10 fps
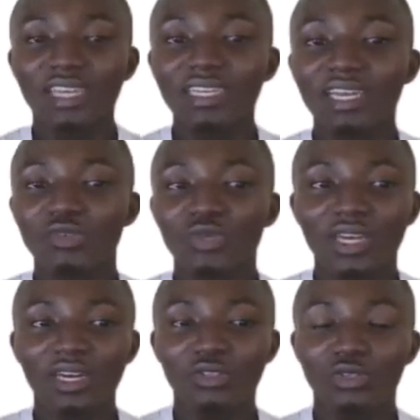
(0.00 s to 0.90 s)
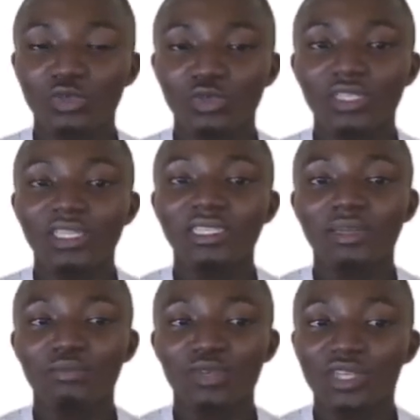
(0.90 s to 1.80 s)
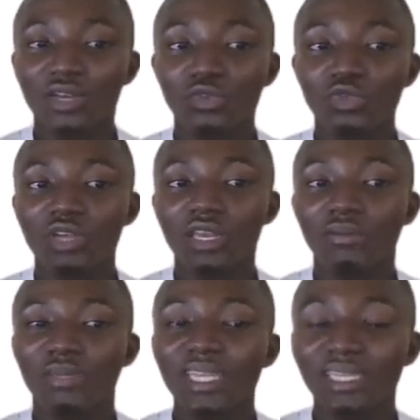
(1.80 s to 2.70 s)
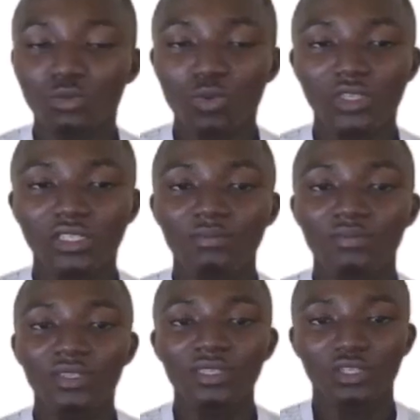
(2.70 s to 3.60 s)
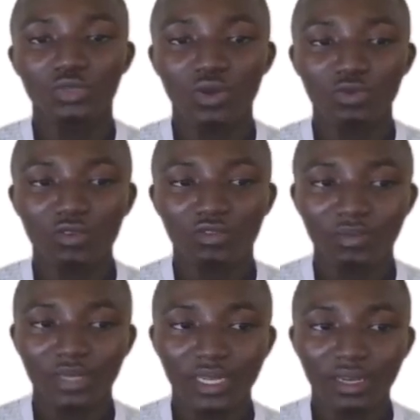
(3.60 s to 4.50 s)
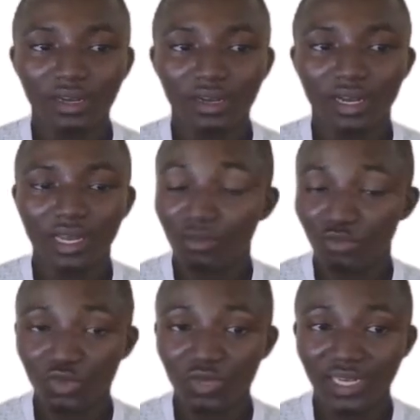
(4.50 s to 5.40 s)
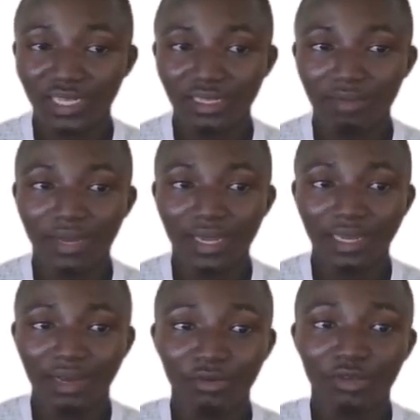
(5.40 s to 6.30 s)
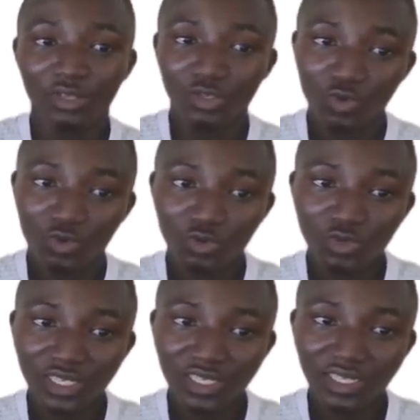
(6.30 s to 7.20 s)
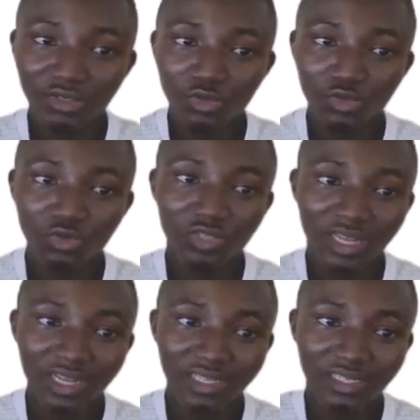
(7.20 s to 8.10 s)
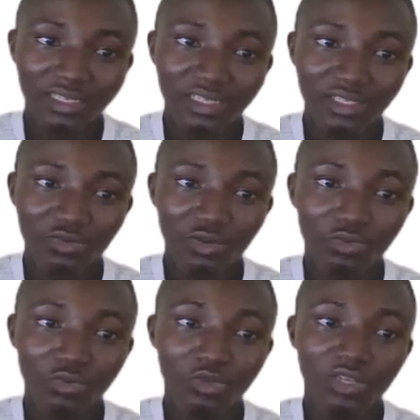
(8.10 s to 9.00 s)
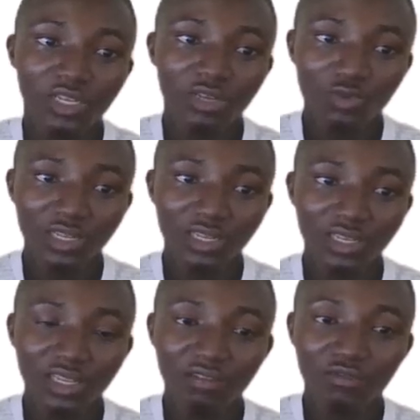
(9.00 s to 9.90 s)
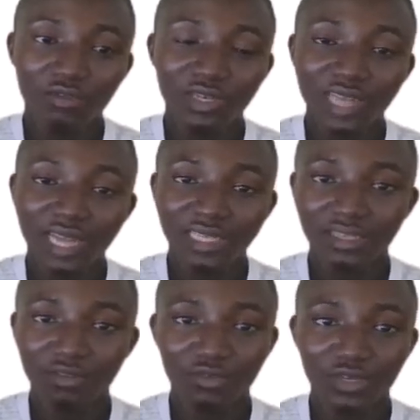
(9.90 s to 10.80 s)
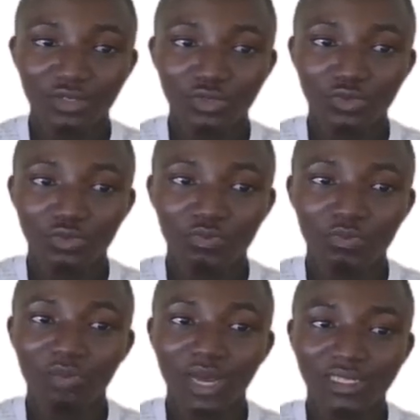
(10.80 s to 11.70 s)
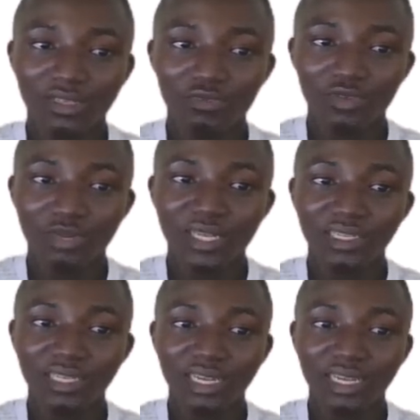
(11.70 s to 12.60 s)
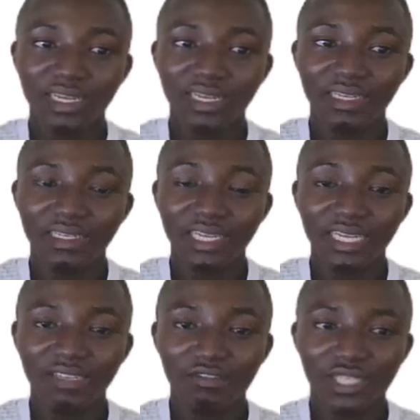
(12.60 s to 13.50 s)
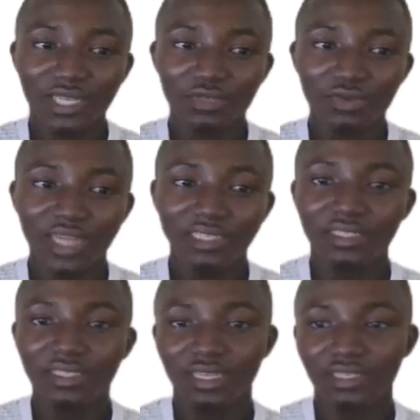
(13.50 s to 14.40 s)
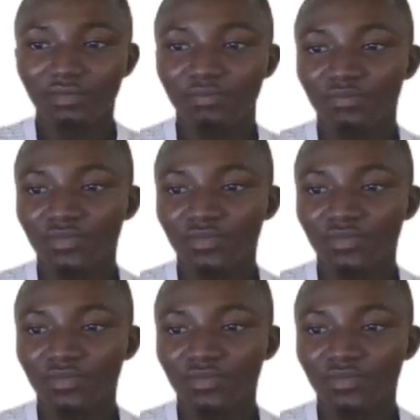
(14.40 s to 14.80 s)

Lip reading: there that you can use, this that you can use to eliminate what? The square root from there. And I'm sure you understand by now. So using this 2 to cancel the square root will leave you nothing for the 2, but remaining the -6, right? Yes.